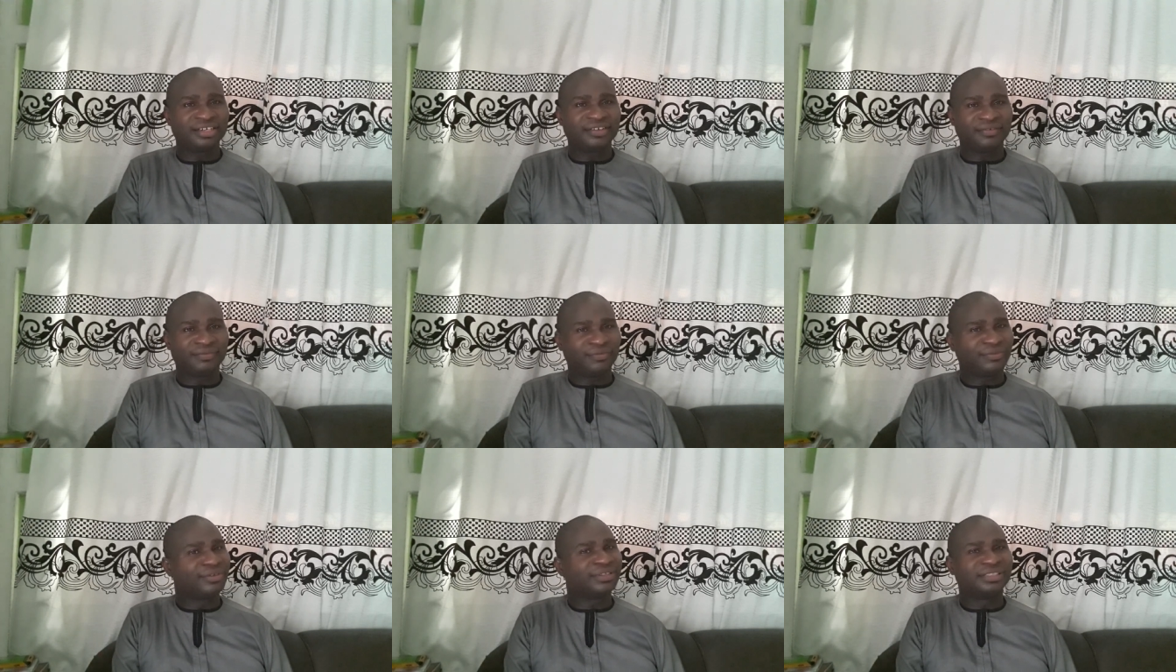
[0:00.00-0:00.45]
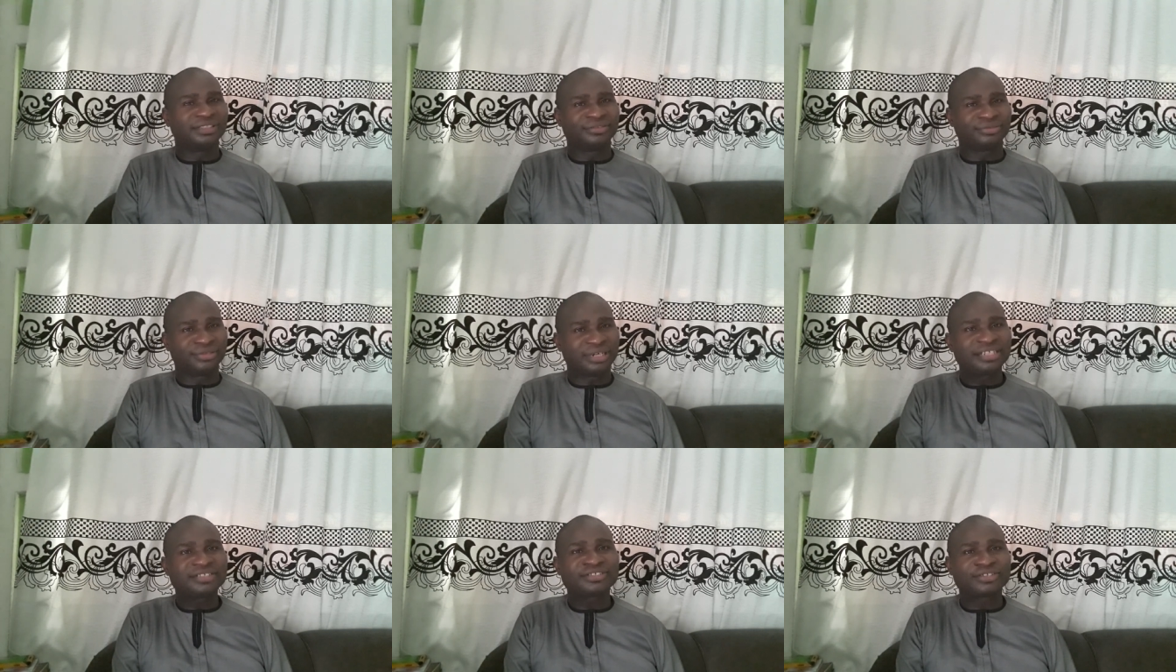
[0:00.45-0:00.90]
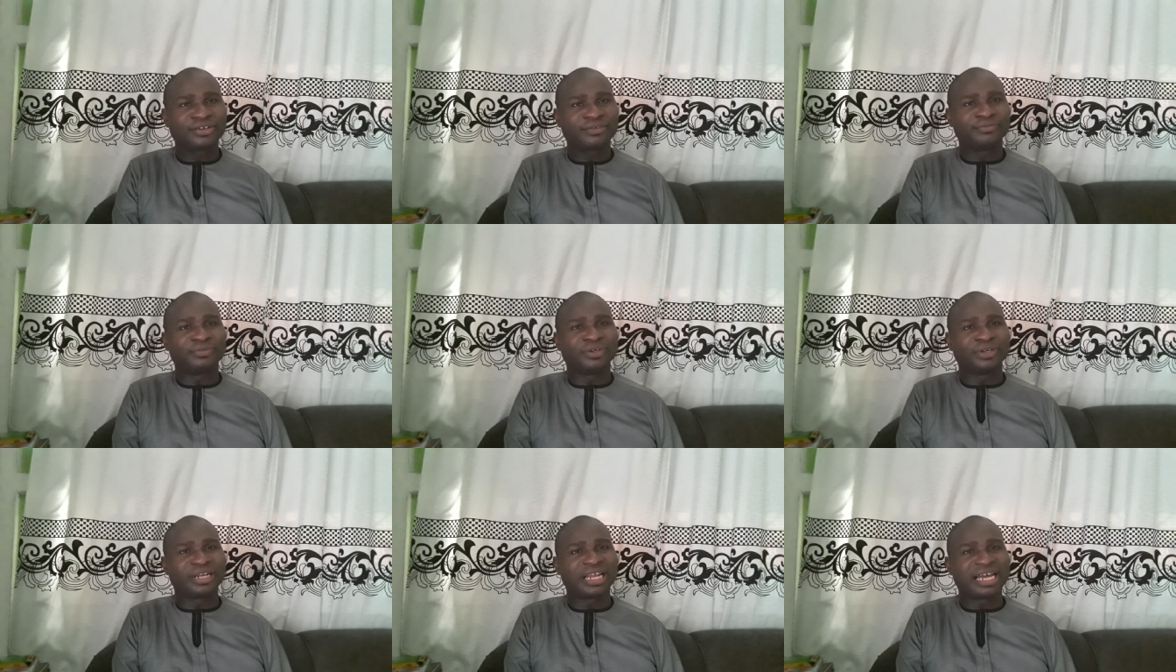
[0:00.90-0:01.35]
for the rest
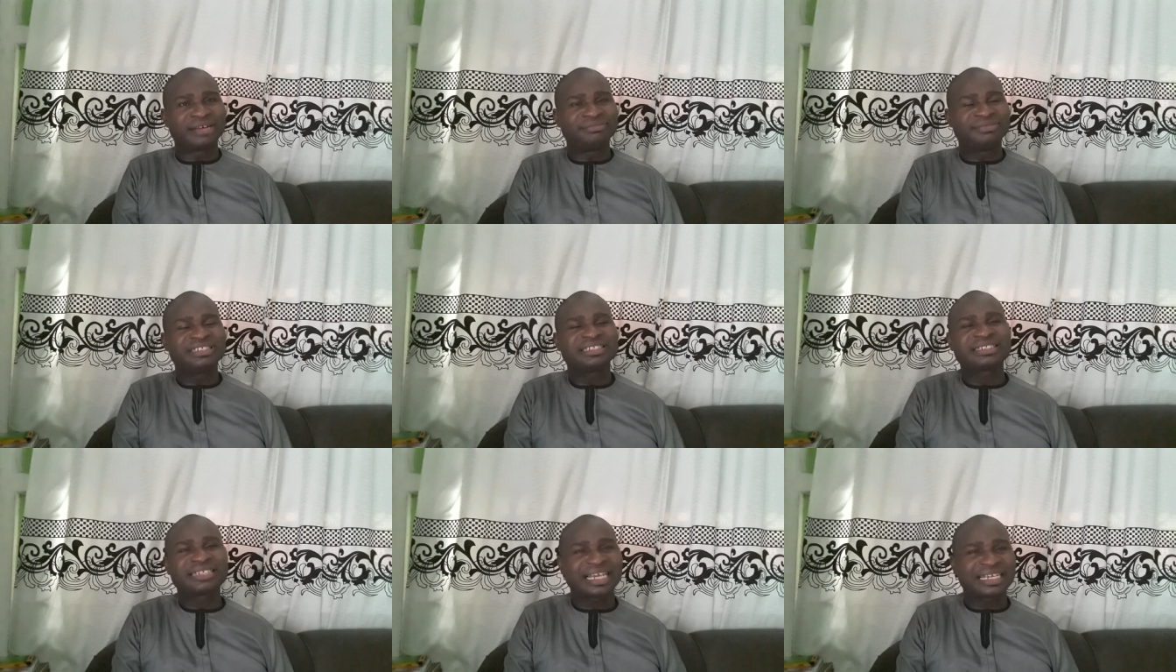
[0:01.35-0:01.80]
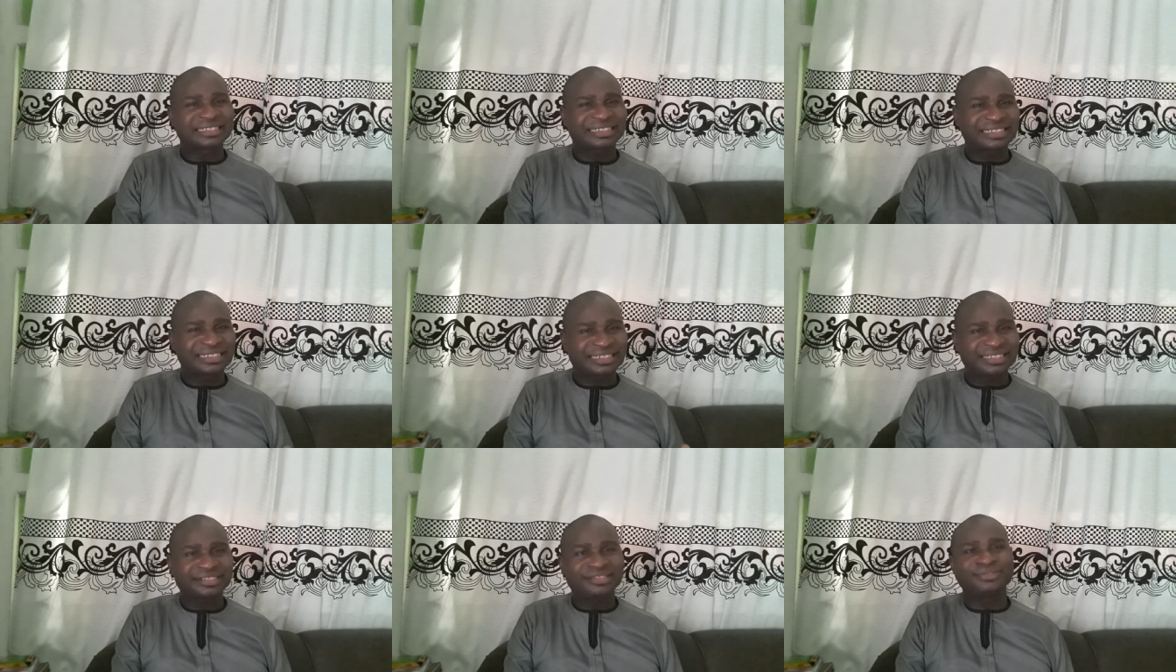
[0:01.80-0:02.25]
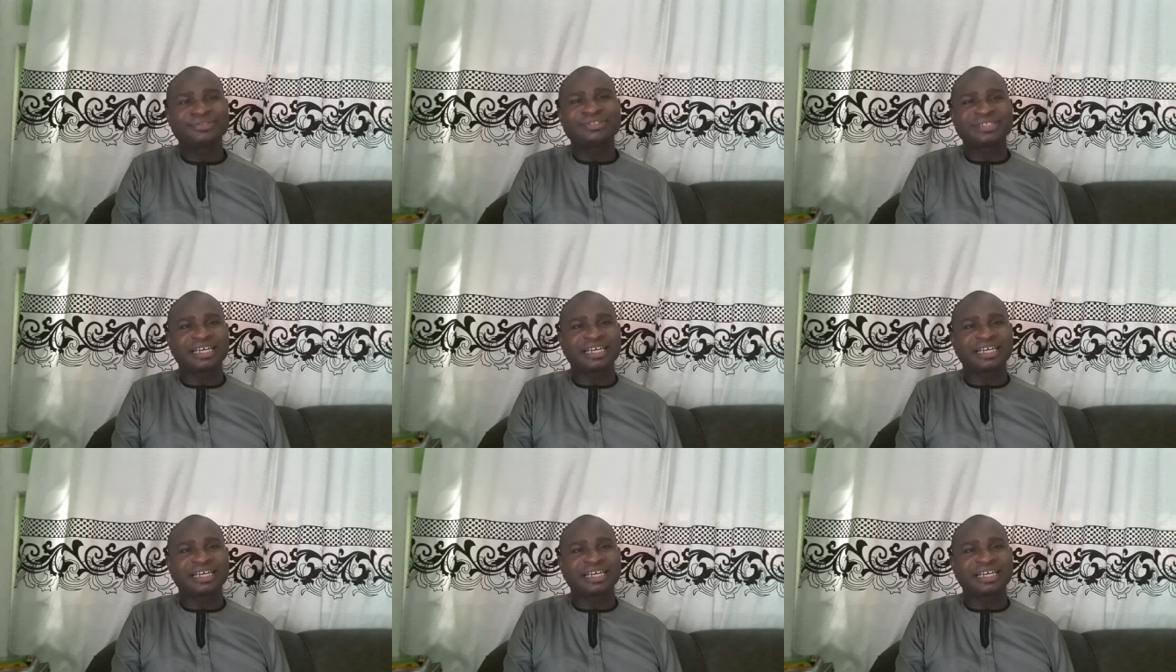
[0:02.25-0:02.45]
of your life these are skills